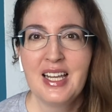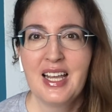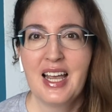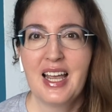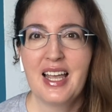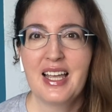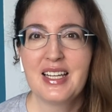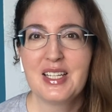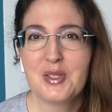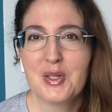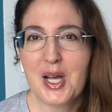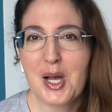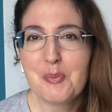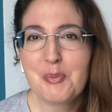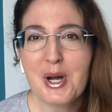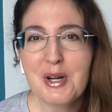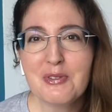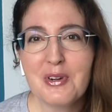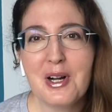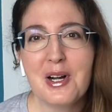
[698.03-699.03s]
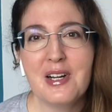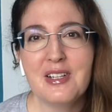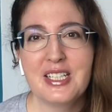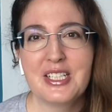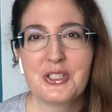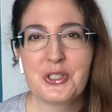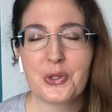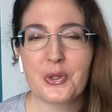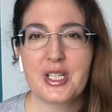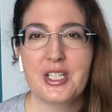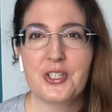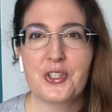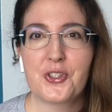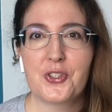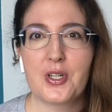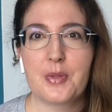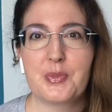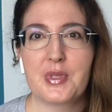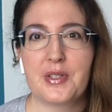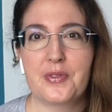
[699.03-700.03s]
And above all, enjoy your
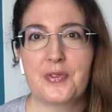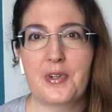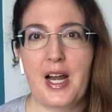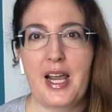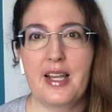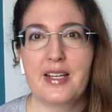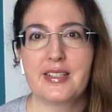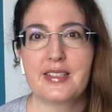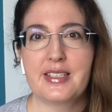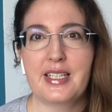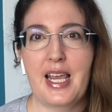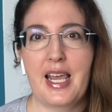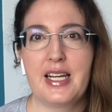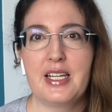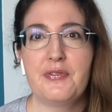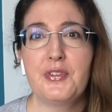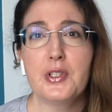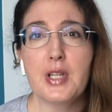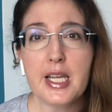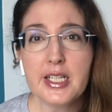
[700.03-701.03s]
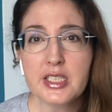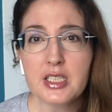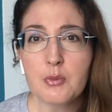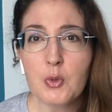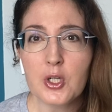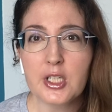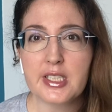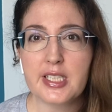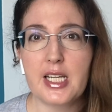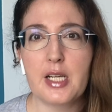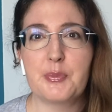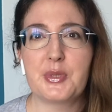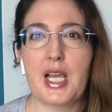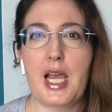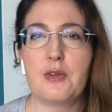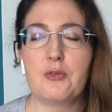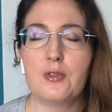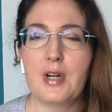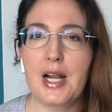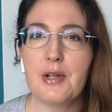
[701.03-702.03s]
trip to France. And if you'd like some more tips,
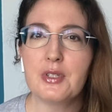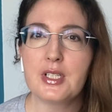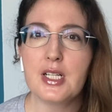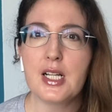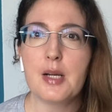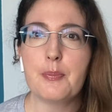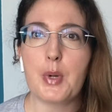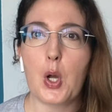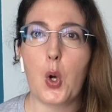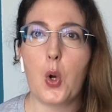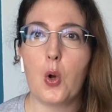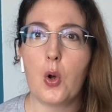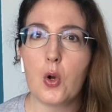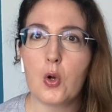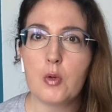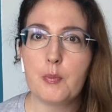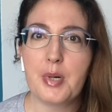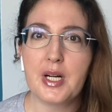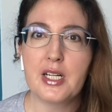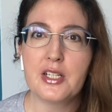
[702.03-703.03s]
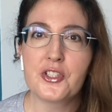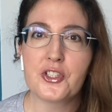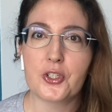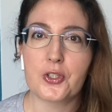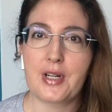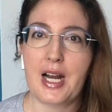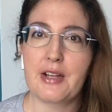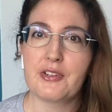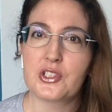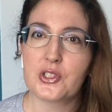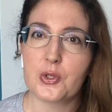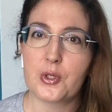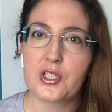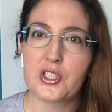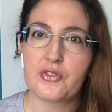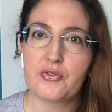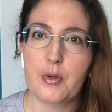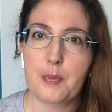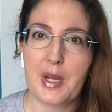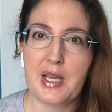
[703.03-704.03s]
I've rounded up a whole bunch
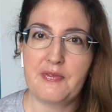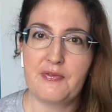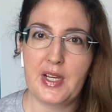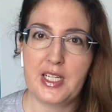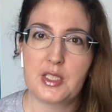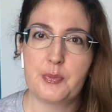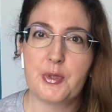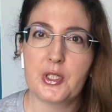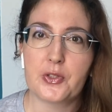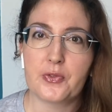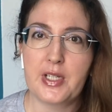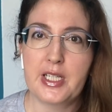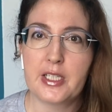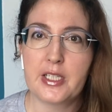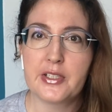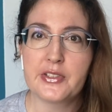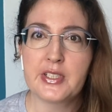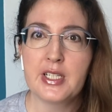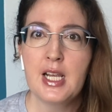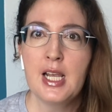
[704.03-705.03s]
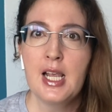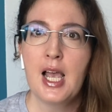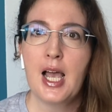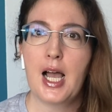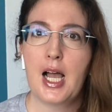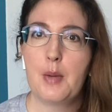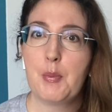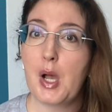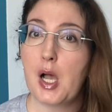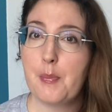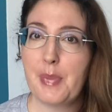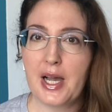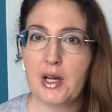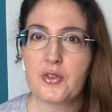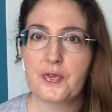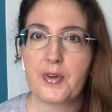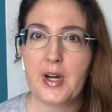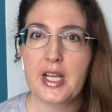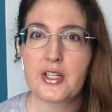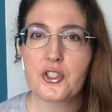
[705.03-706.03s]
crowdsourced from my Facebook readers
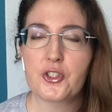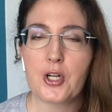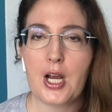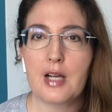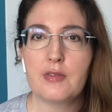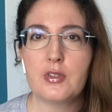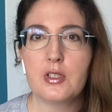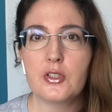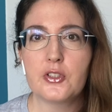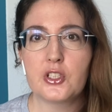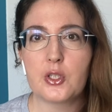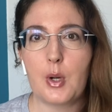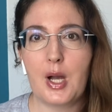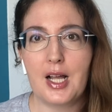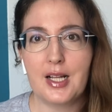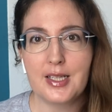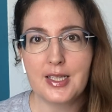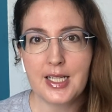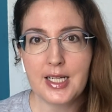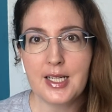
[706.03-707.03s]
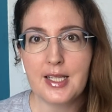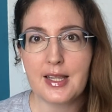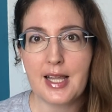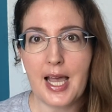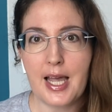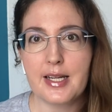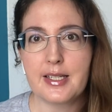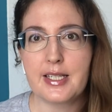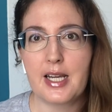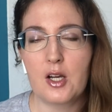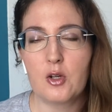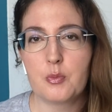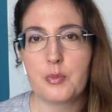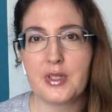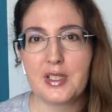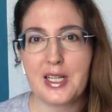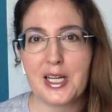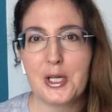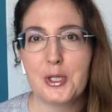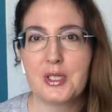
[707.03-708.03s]
about France travel. So I'll link that down
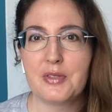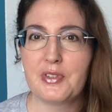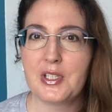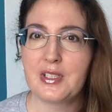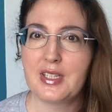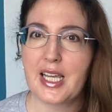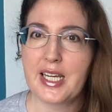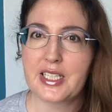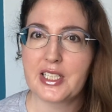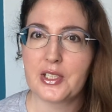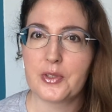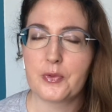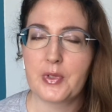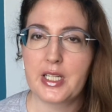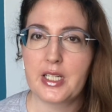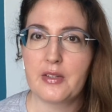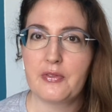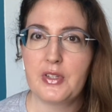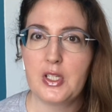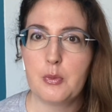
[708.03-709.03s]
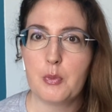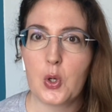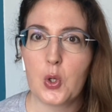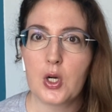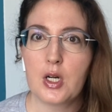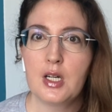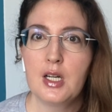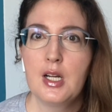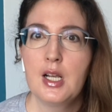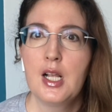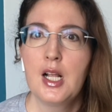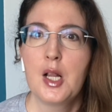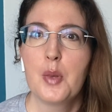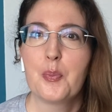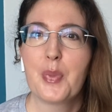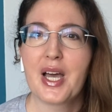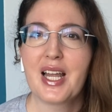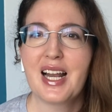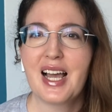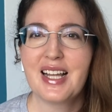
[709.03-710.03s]
below if you'd like to read a few more.
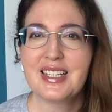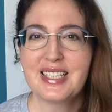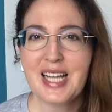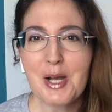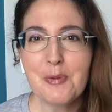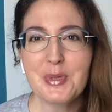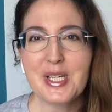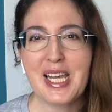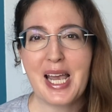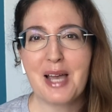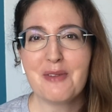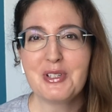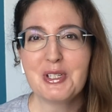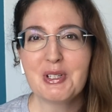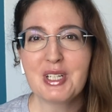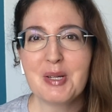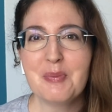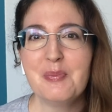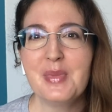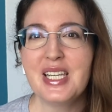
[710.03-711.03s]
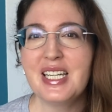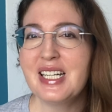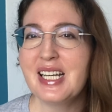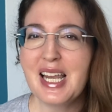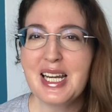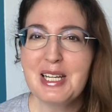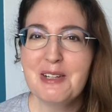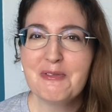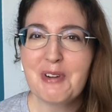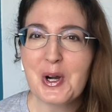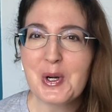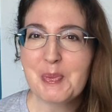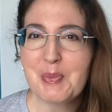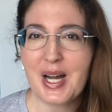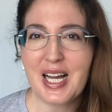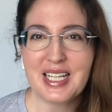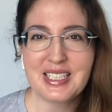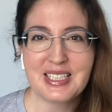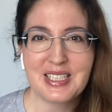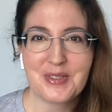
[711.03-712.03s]
But tell me, have you committed any faux
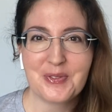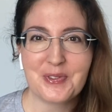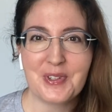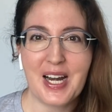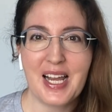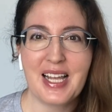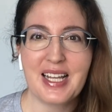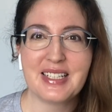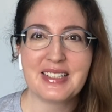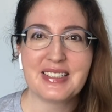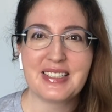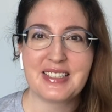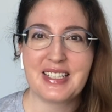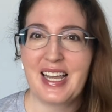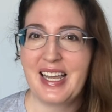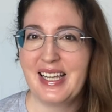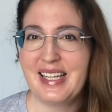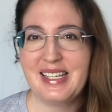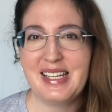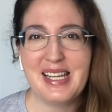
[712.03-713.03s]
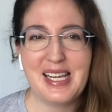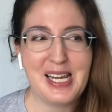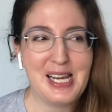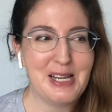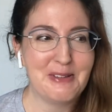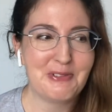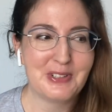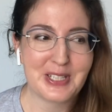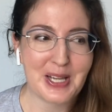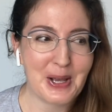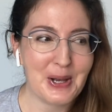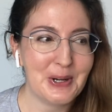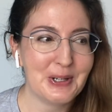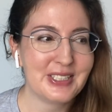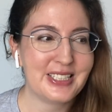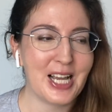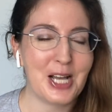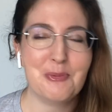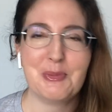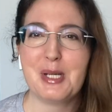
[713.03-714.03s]
pas in France? And if so,
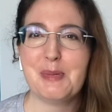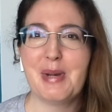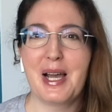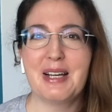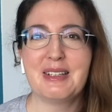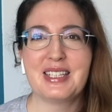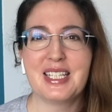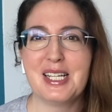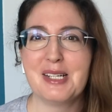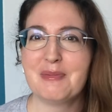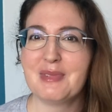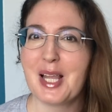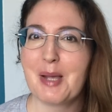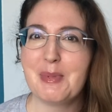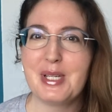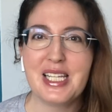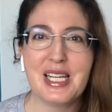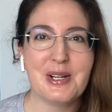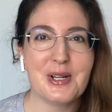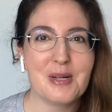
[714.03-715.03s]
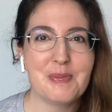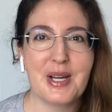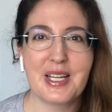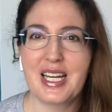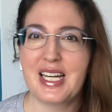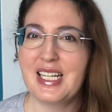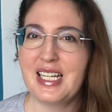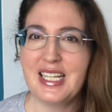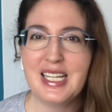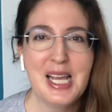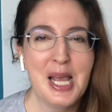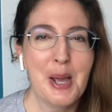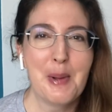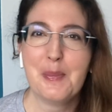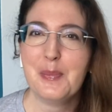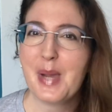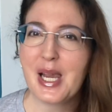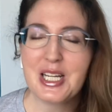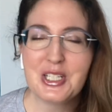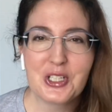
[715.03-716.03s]
tell me about them. Let me know about any
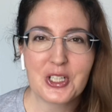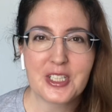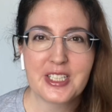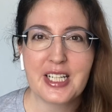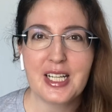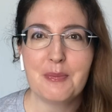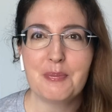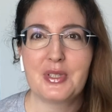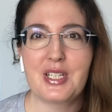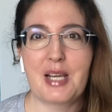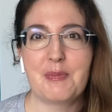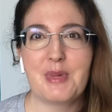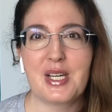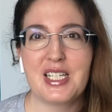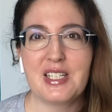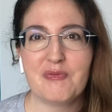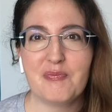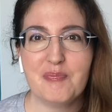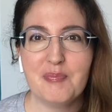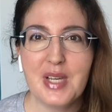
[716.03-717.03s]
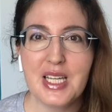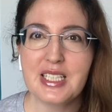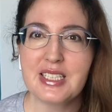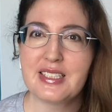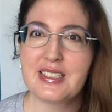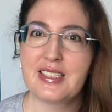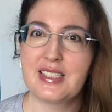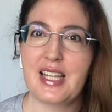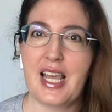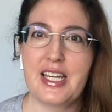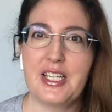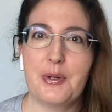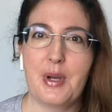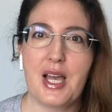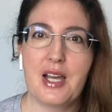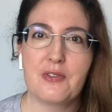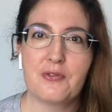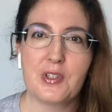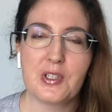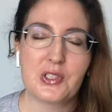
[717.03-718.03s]
major tips I might have missed that you
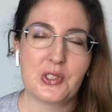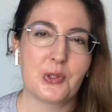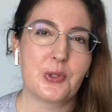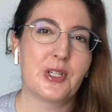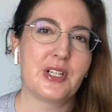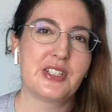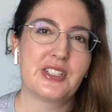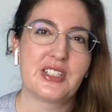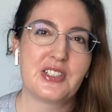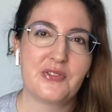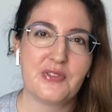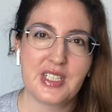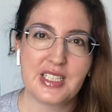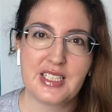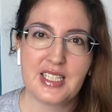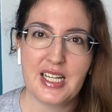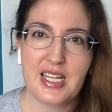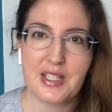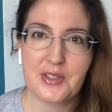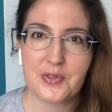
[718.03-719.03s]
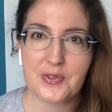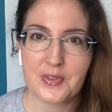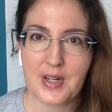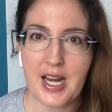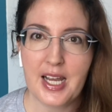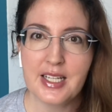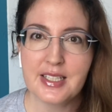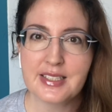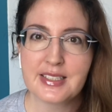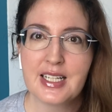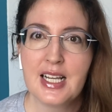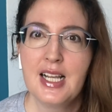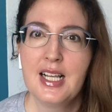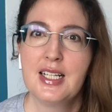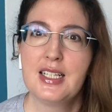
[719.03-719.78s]
have for tourists visiting France.